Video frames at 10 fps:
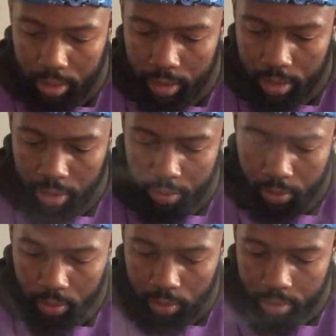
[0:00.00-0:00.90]

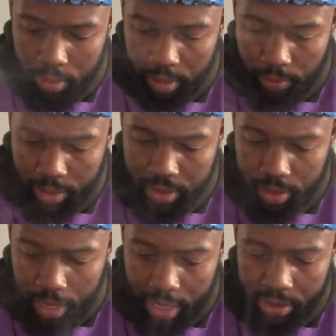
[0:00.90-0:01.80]
literal
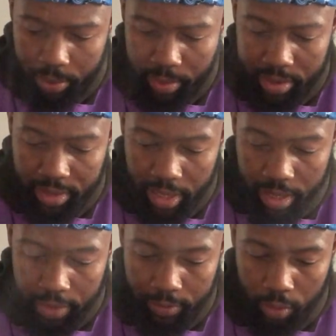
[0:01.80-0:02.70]
literation, I shall be
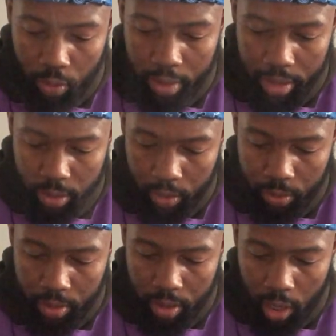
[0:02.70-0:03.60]
saved or
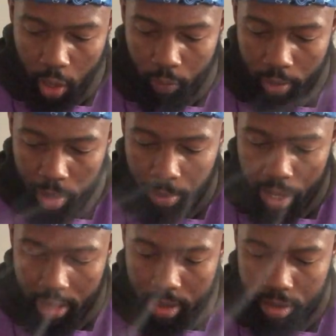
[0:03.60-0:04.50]
healed a
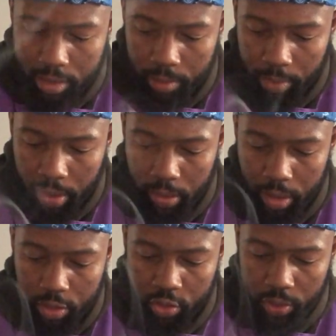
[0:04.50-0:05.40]
rabbi
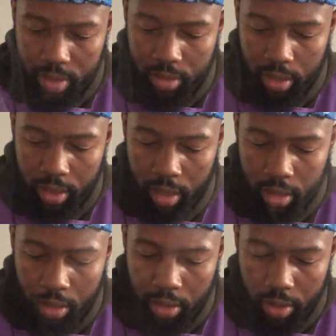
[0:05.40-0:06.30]
customarily addressed a
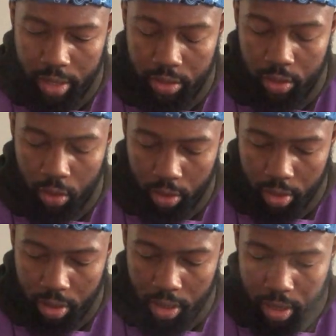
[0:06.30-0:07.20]
young girl as daughter,